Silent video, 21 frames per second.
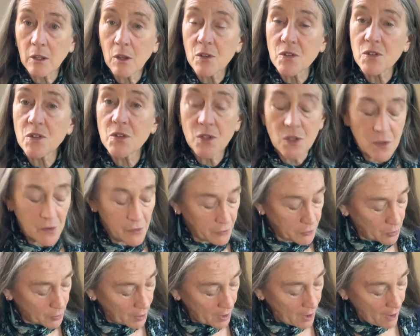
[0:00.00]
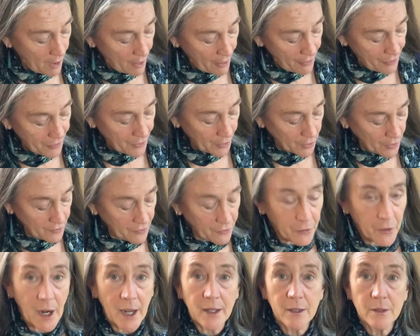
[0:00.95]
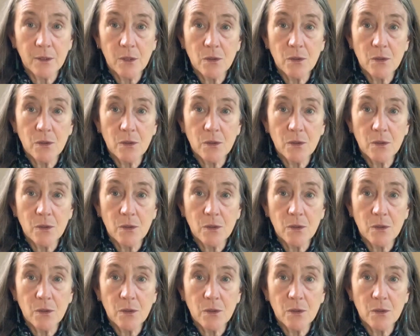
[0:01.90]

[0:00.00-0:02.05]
closest to the floor, third fret.